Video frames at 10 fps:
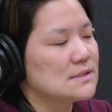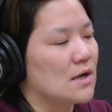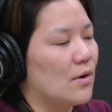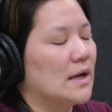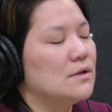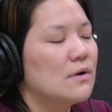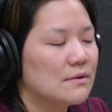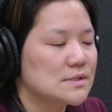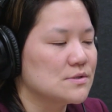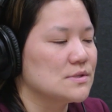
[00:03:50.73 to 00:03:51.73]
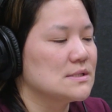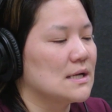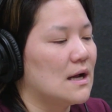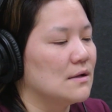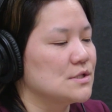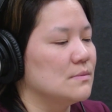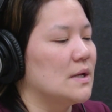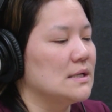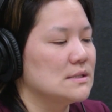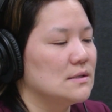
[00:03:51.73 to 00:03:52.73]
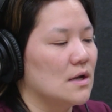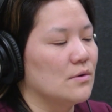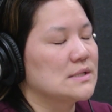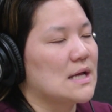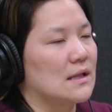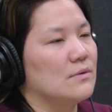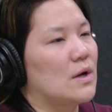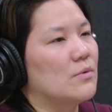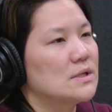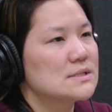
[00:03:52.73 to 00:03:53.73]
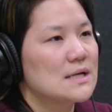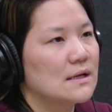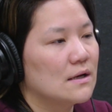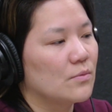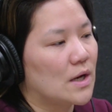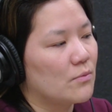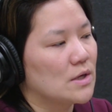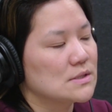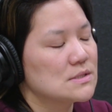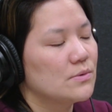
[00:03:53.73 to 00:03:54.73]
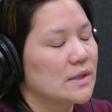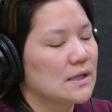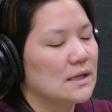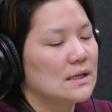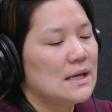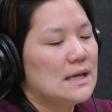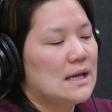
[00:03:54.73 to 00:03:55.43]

So I knew I was interested in psychology, but I didn't know exactly what I wanted to study or what I wanted to do with it.